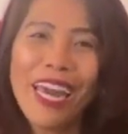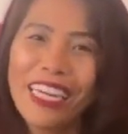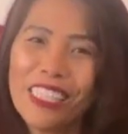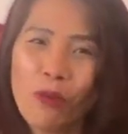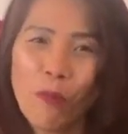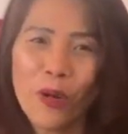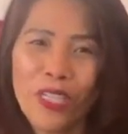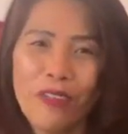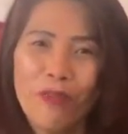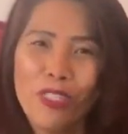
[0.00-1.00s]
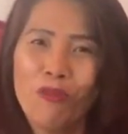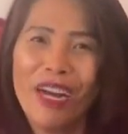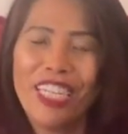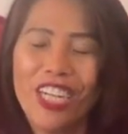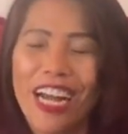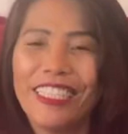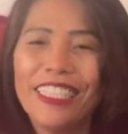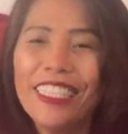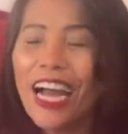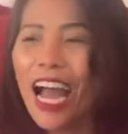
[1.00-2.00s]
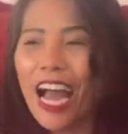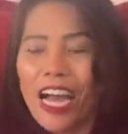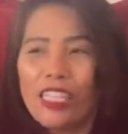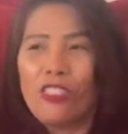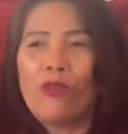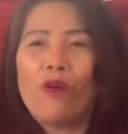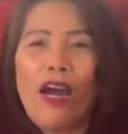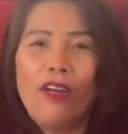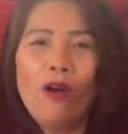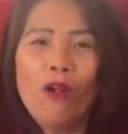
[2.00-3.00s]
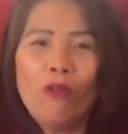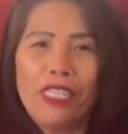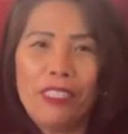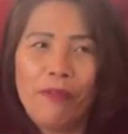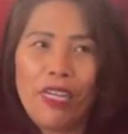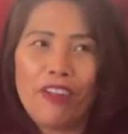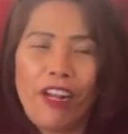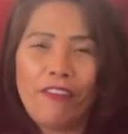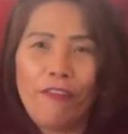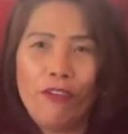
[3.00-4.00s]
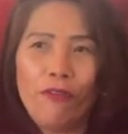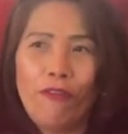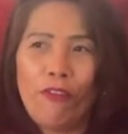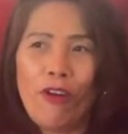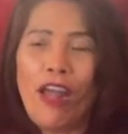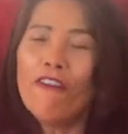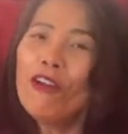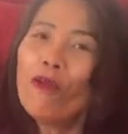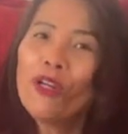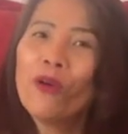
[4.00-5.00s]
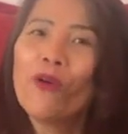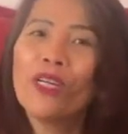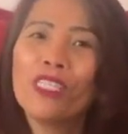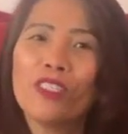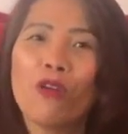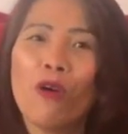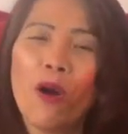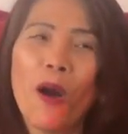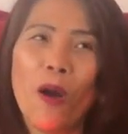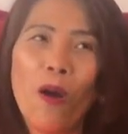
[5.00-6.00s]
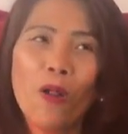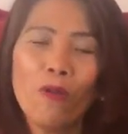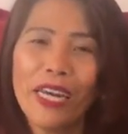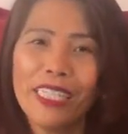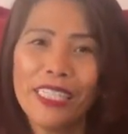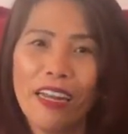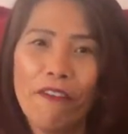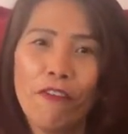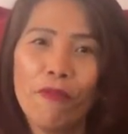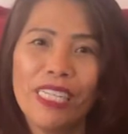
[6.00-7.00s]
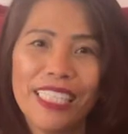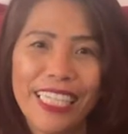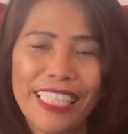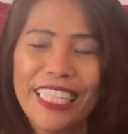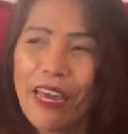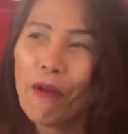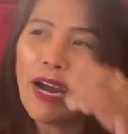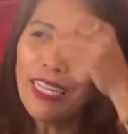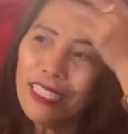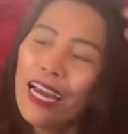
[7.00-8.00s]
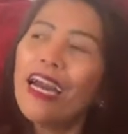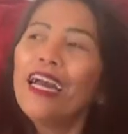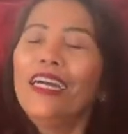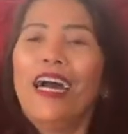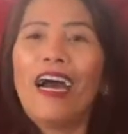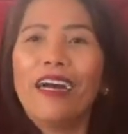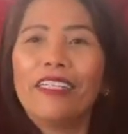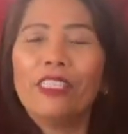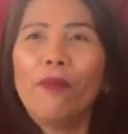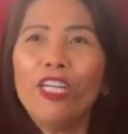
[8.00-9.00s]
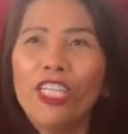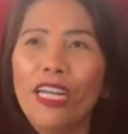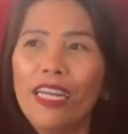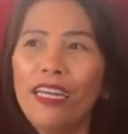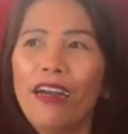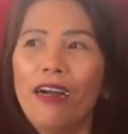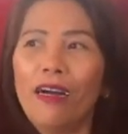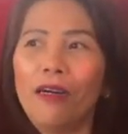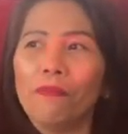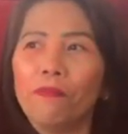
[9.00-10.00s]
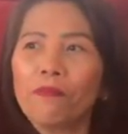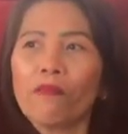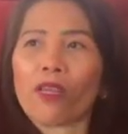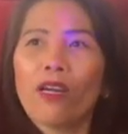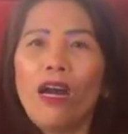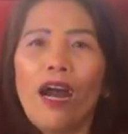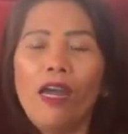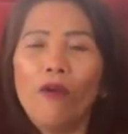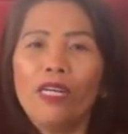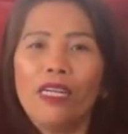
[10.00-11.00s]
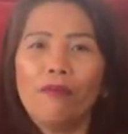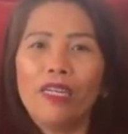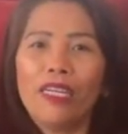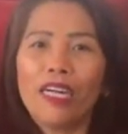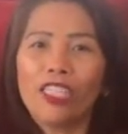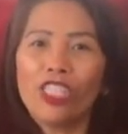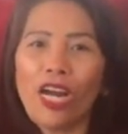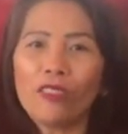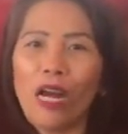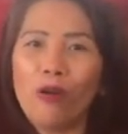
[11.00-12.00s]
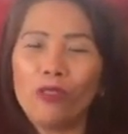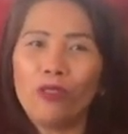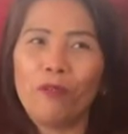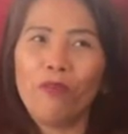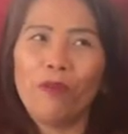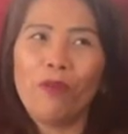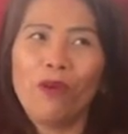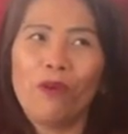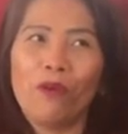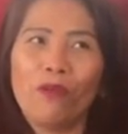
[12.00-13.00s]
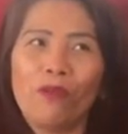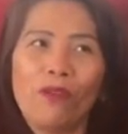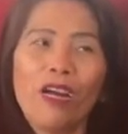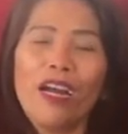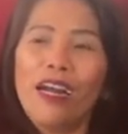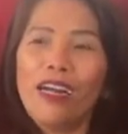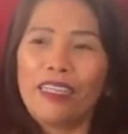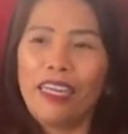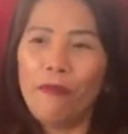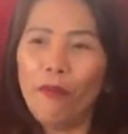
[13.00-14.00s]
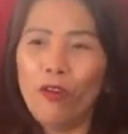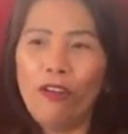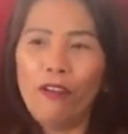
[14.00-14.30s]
supported me to my channel. So I always be grateful for everyone who is so always there for me since day one. Especially, I want a big shout out to the people who keep on